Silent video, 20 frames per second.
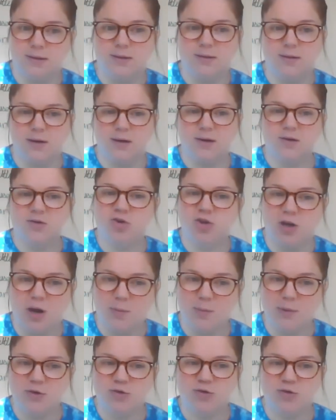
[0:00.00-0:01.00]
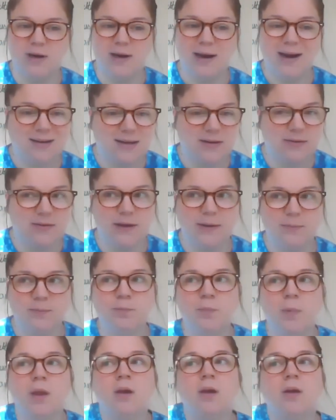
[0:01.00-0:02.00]
a geometry activity.
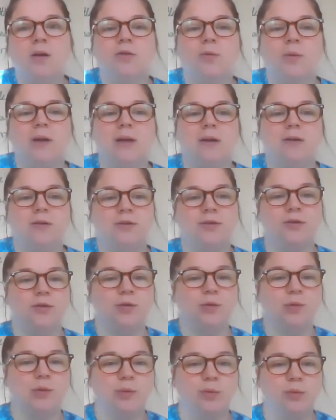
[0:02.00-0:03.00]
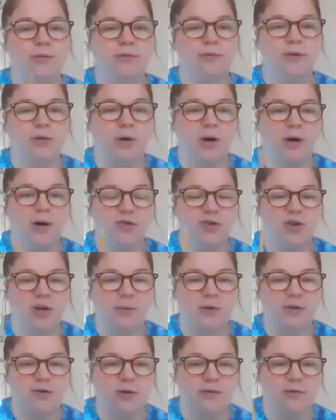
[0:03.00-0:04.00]
So we need to review our
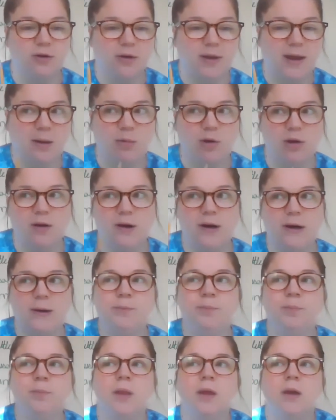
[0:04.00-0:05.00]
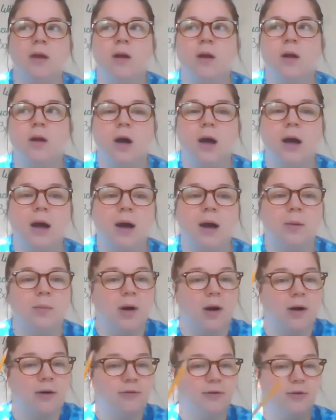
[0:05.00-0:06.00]
geometry vocabulary.
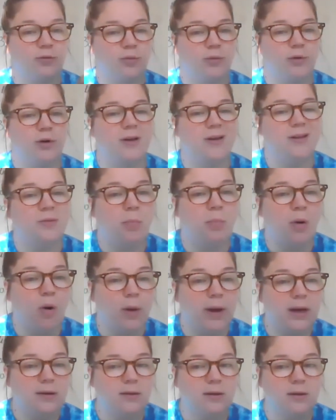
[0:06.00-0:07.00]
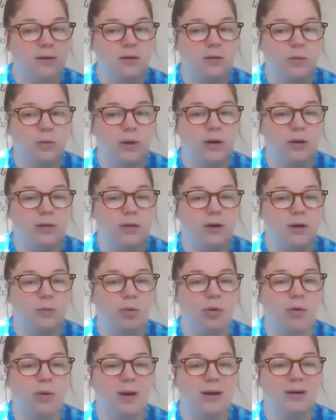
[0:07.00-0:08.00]
Our first word is point. We know that a
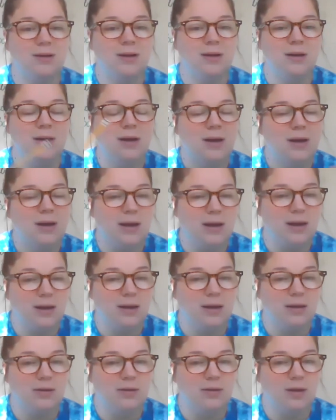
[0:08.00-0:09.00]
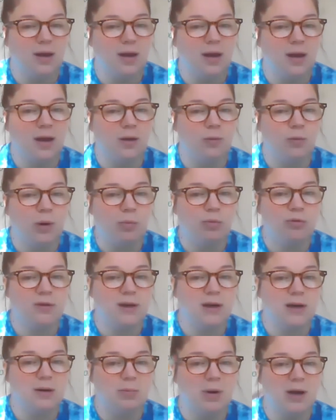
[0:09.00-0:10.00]
point is
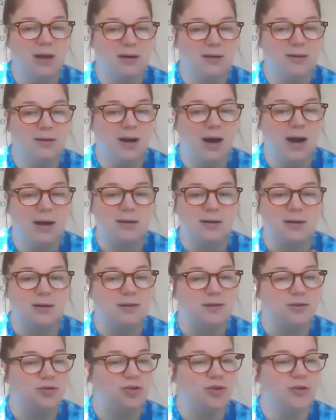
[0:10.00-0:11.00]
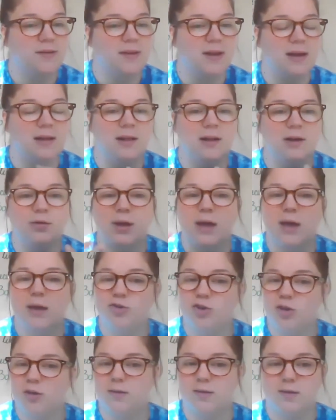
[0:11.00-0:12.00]
represented by a dot, and it is just a
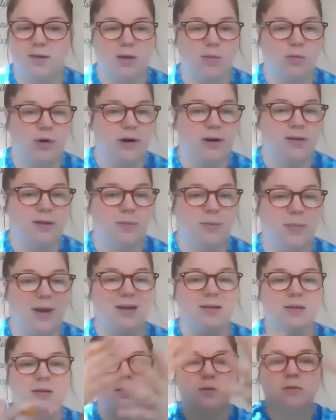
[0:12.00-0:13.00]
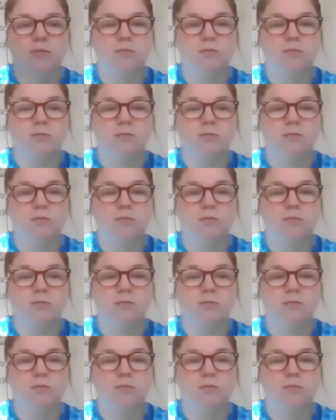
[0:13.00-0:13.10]
location somewhere in space.